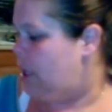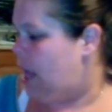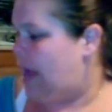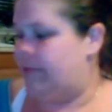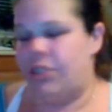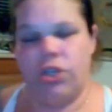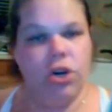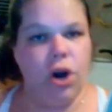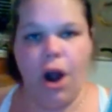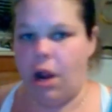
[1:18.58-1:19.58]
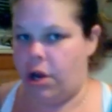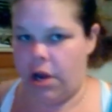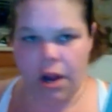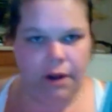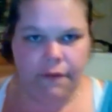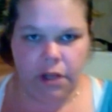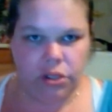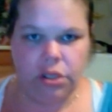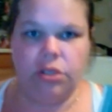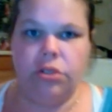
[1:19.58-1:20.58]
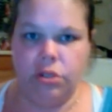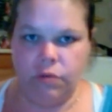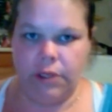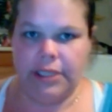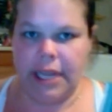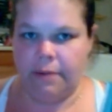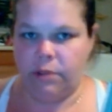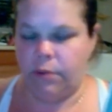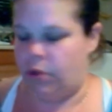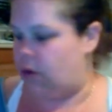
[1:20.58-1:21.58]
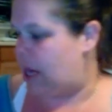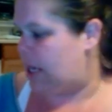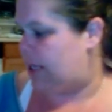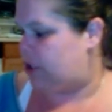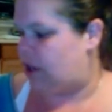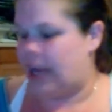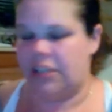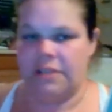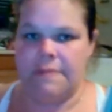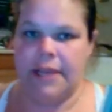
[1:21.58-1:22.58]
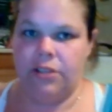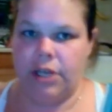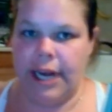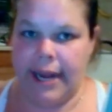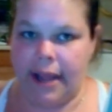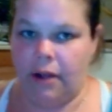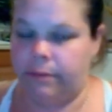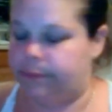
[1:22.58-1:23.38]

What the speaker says: I'm sure none of us just use 1 tablespoon unless you're actually measuring it out.